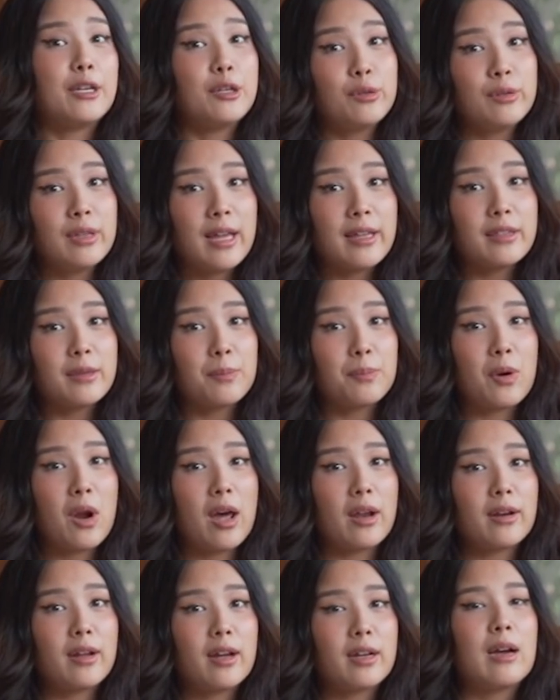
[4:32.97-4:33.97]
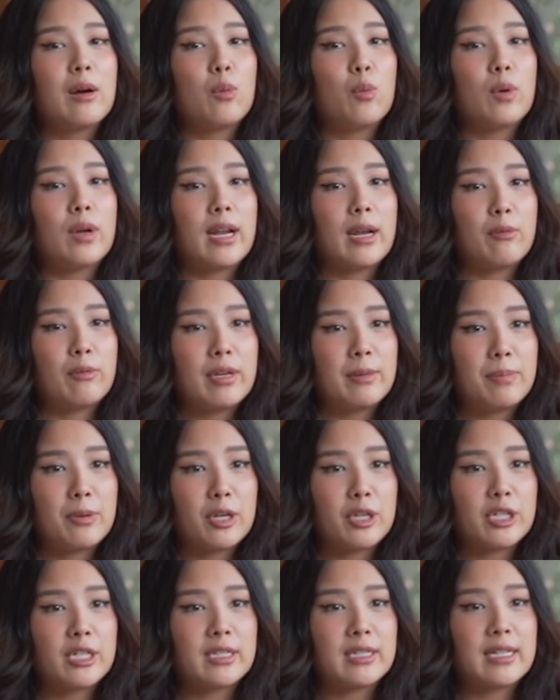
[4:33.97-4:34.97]
do like the product. Would I
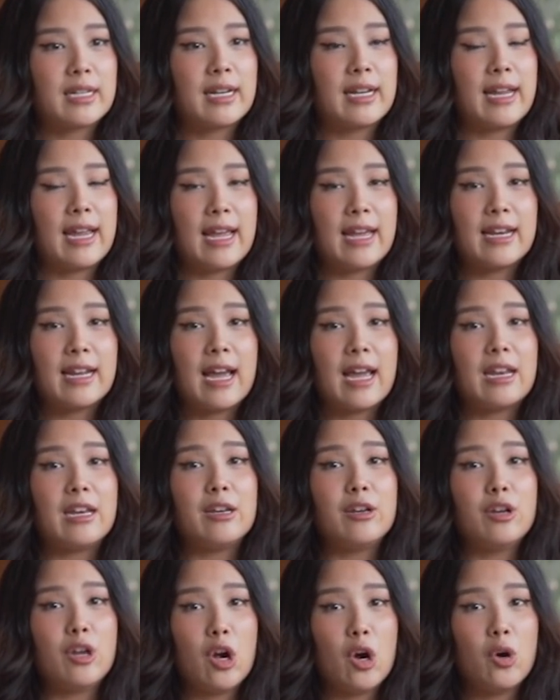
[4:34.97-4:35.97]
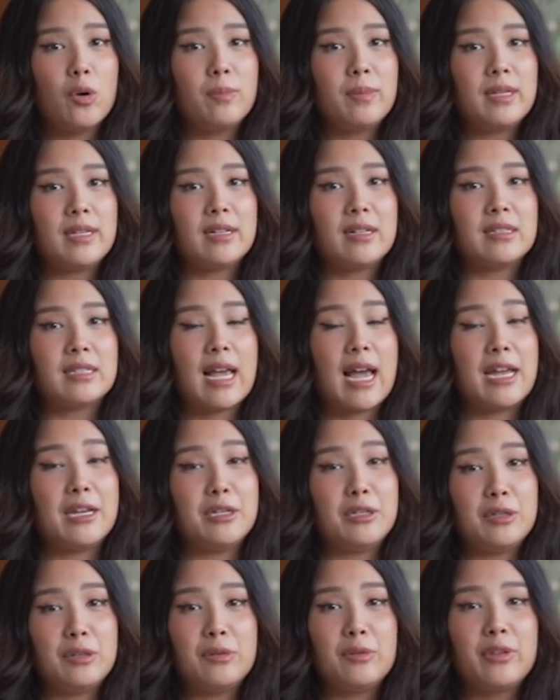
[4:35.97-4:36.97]
repurchase it again? No, because I
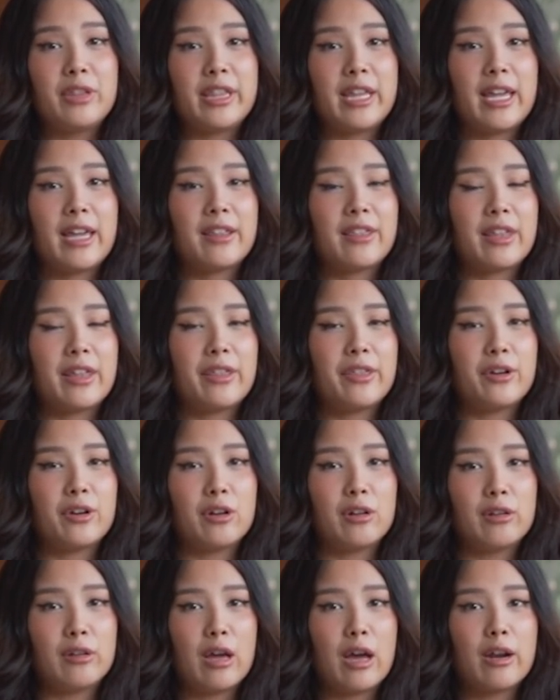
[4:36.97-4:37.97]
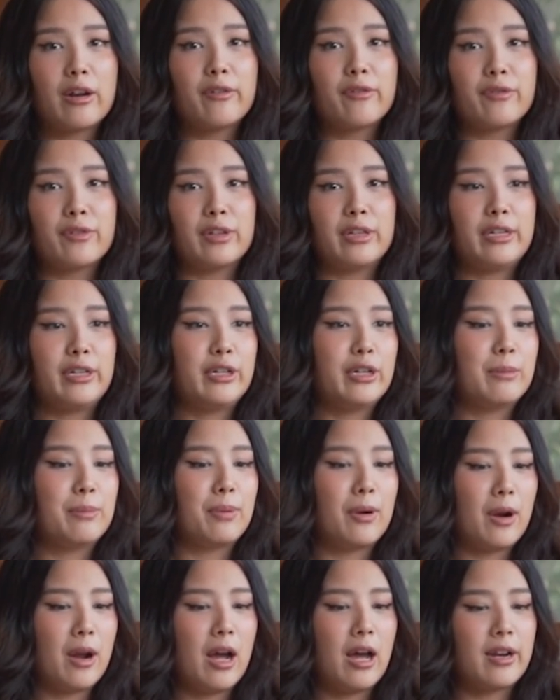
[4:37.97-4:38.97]
do think that there are a lot of really good
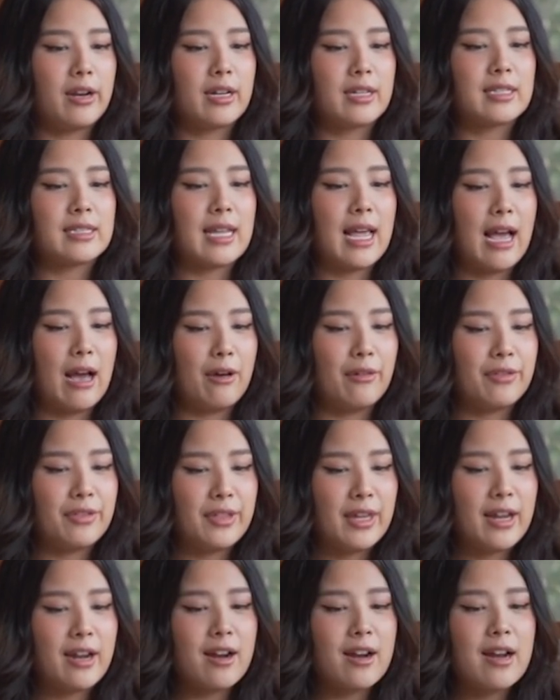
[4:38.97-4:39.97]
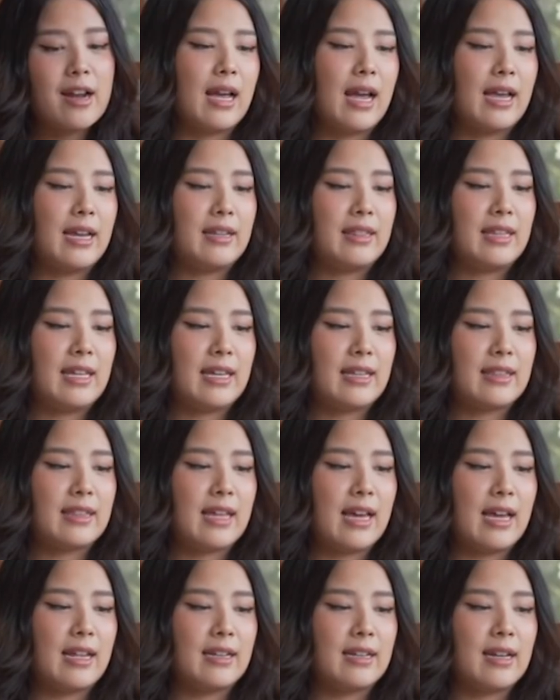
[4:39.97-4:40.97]
products out there. I think
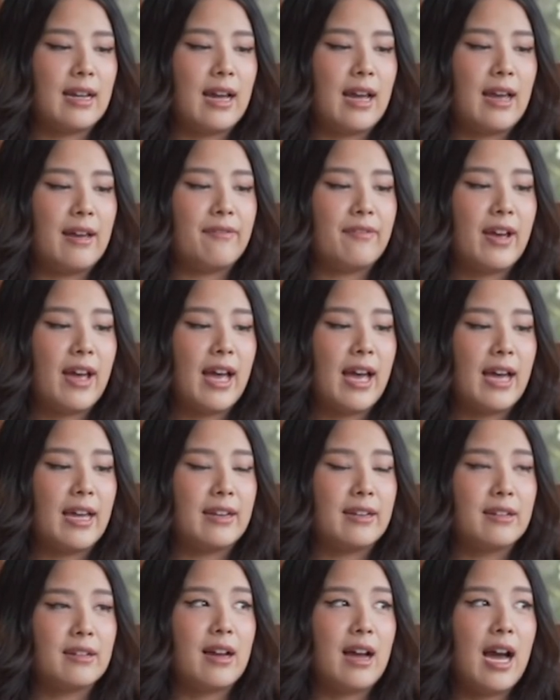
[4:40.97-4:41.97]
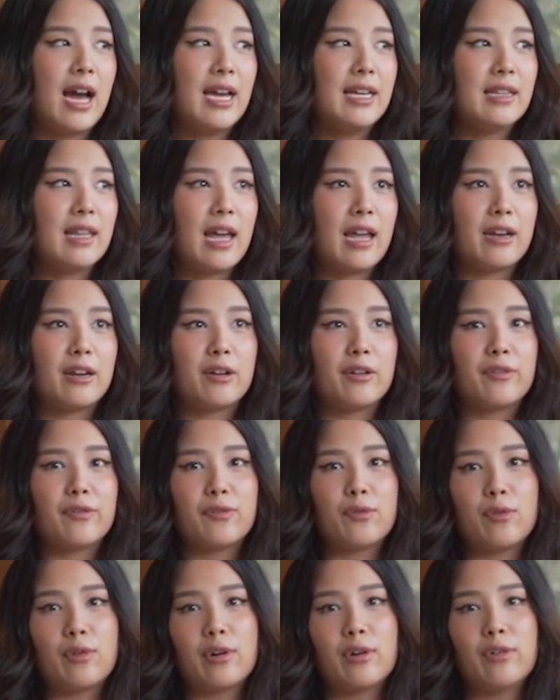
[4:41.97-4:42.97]
that I've had eyeliner
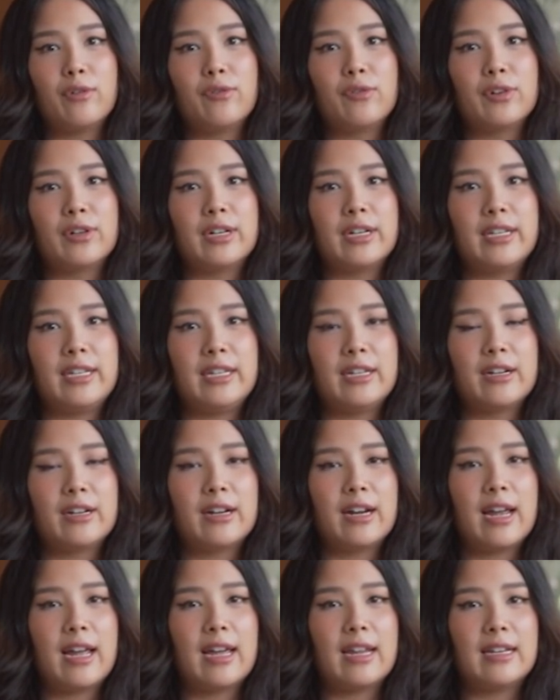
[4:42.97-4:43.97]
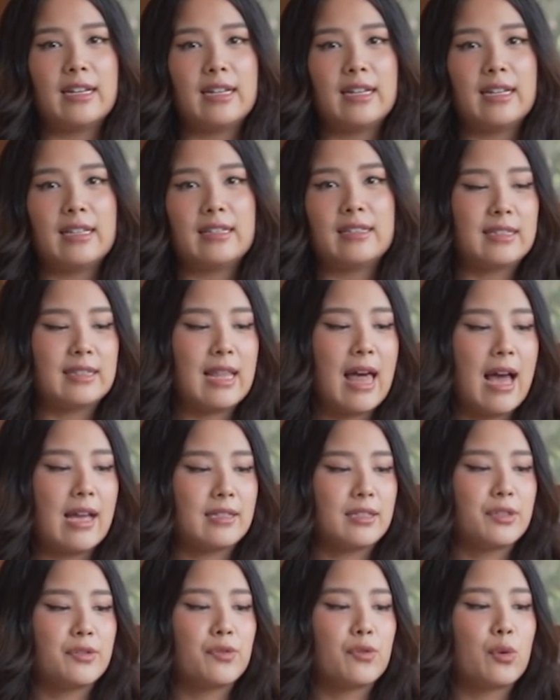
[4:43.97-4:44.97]
for over a year and it
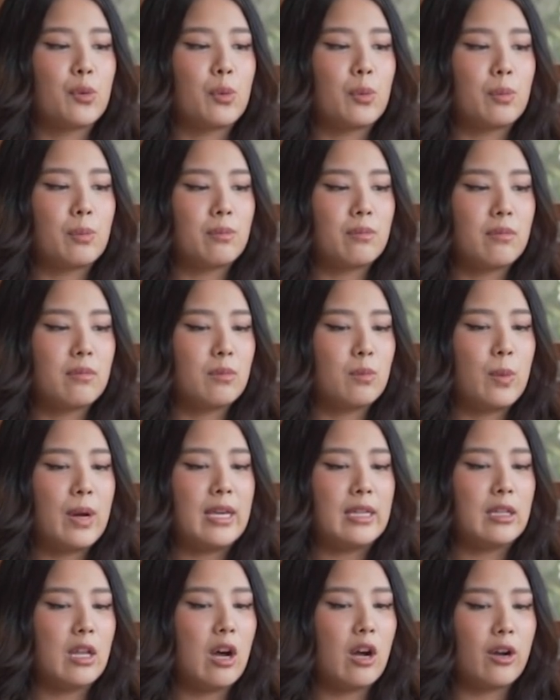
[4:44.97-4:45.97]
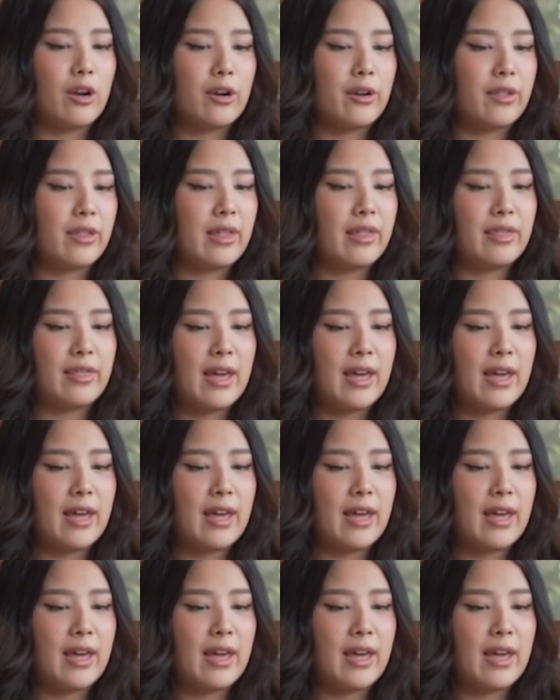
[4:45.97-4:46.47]
lasts for way longer than